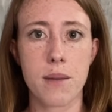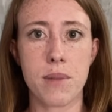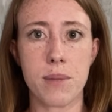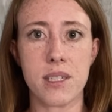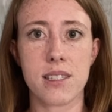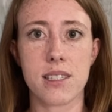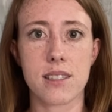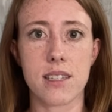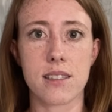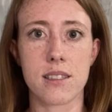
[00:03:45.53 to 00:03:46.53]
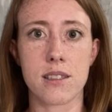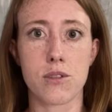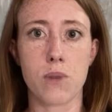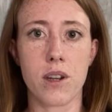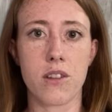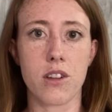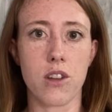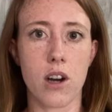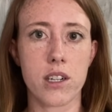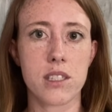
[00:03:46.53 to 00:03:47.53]
BBC says this is one of the
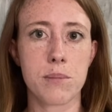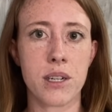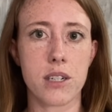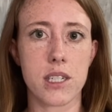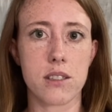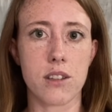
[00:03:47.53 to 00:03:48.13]
longest periods